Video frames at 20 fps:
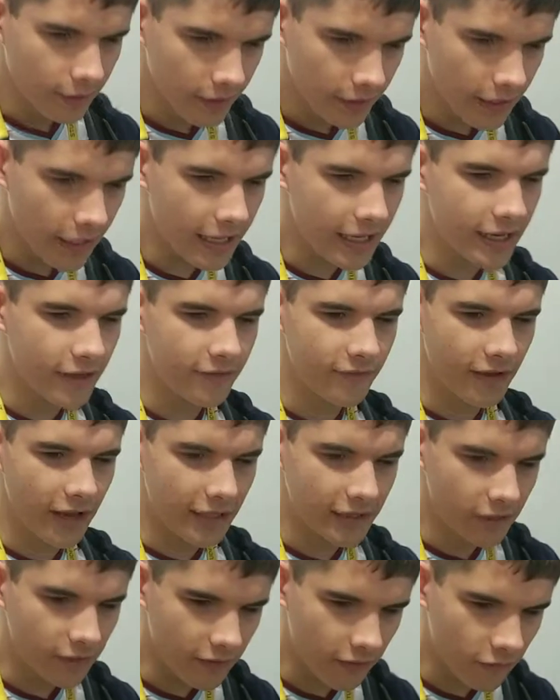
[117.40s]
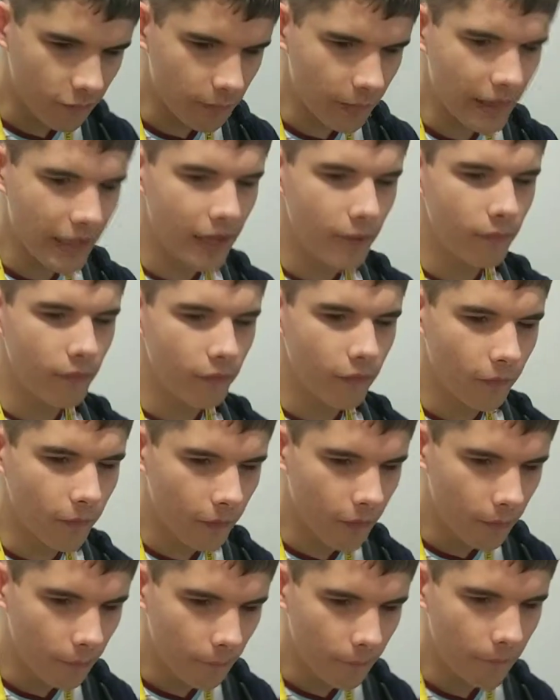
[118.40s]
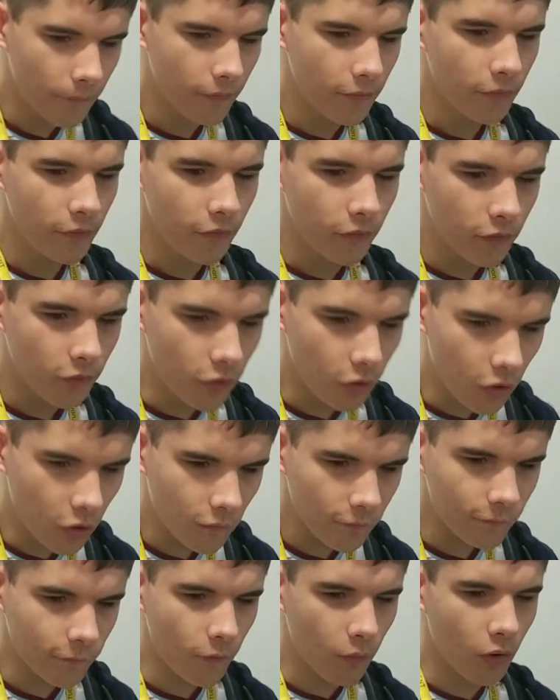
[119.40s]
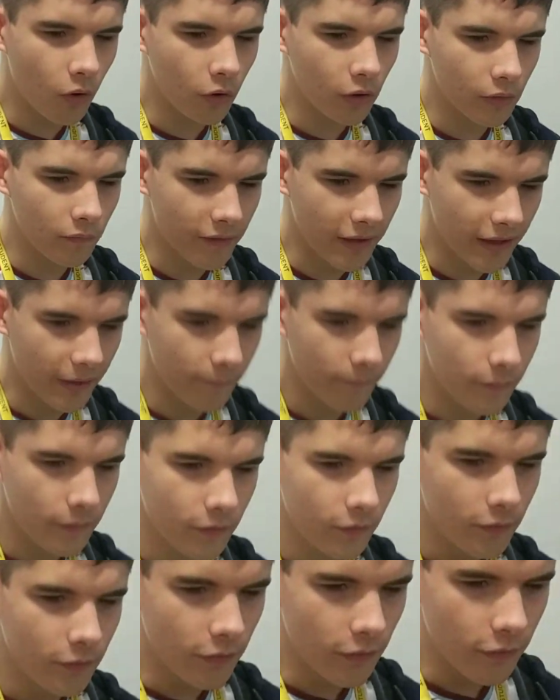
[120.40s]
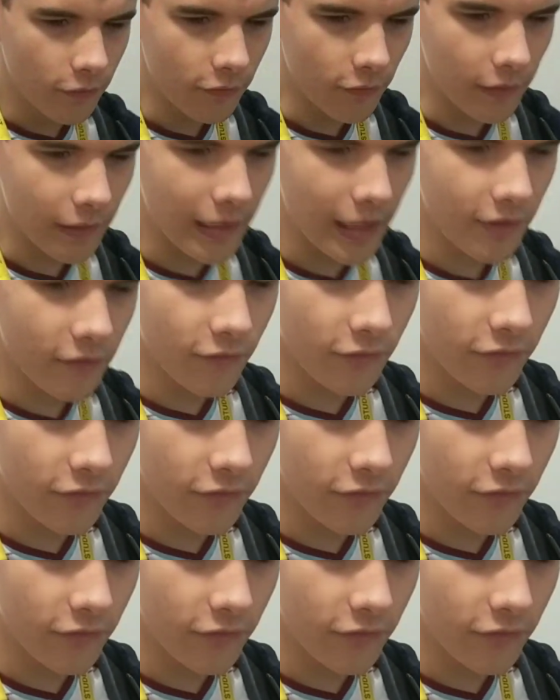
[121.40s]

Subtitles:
keys, and your display will go through all of it. So let's